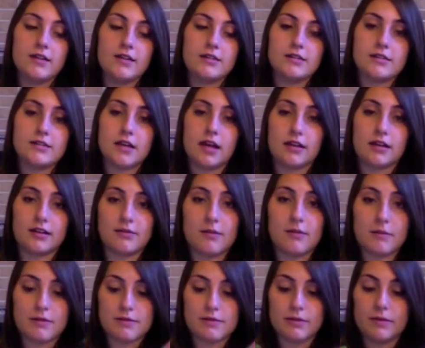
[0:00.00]
and
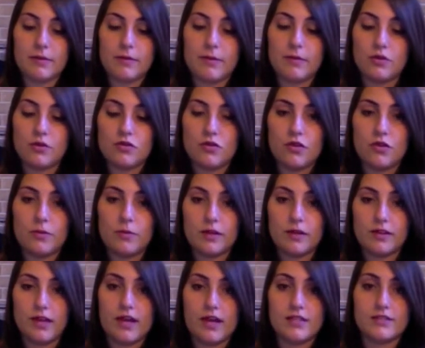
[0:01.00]
I'll keep my pencil on paper and
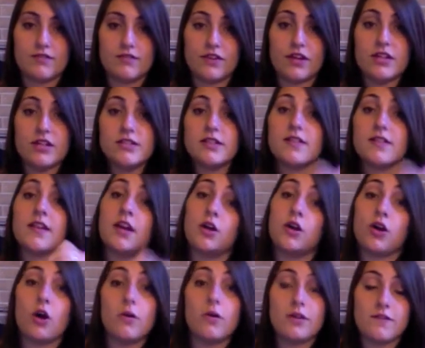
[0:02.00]
draw the big lines
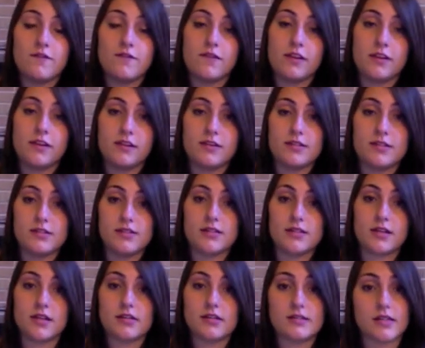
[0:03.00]
first, and then I'll go in and fill in
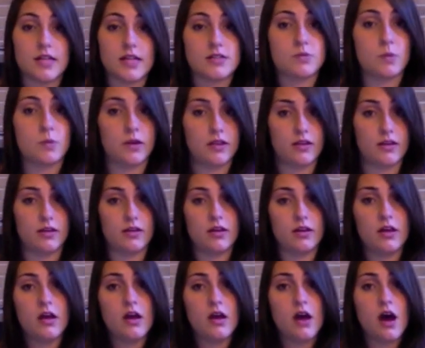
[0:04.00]
the details. And that's one
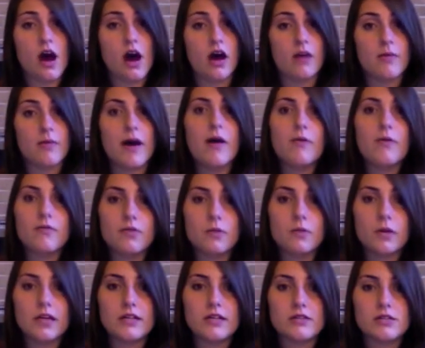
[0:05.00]
of the um,
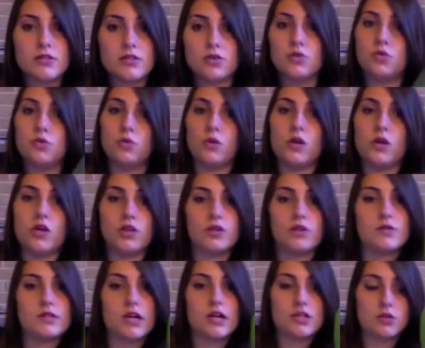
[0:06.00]
helpful ways
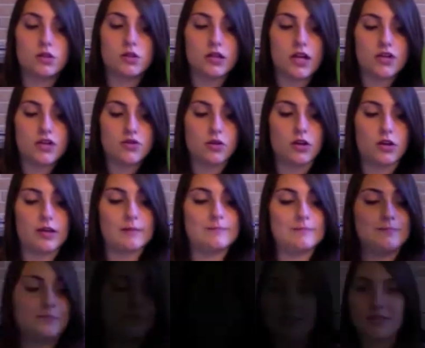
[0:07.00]
to use contour line
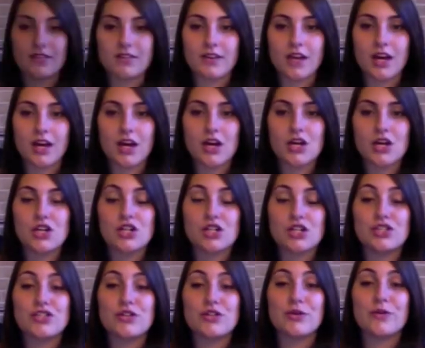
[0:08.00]
drawing.
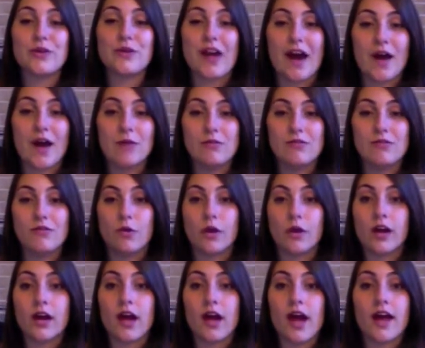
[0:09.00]
So now
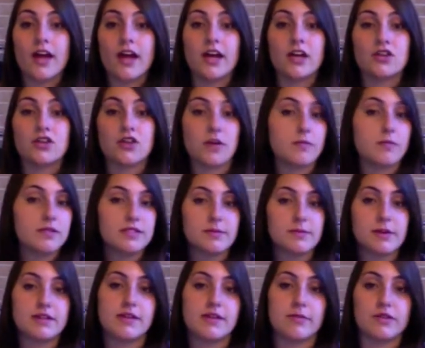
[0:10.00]
before I jump into my
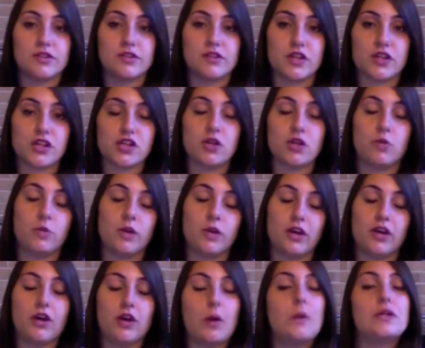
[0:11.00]
demonstration, we are
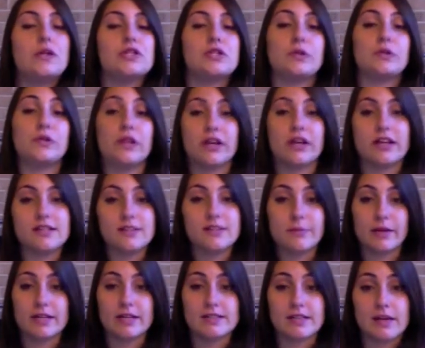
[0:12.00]
going to look at some
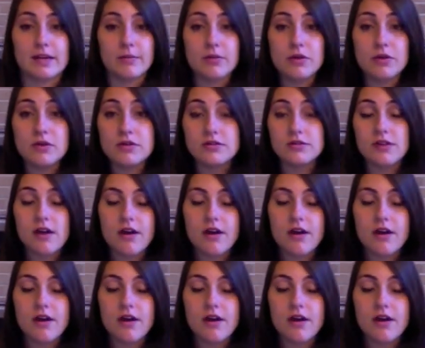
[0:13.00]
examples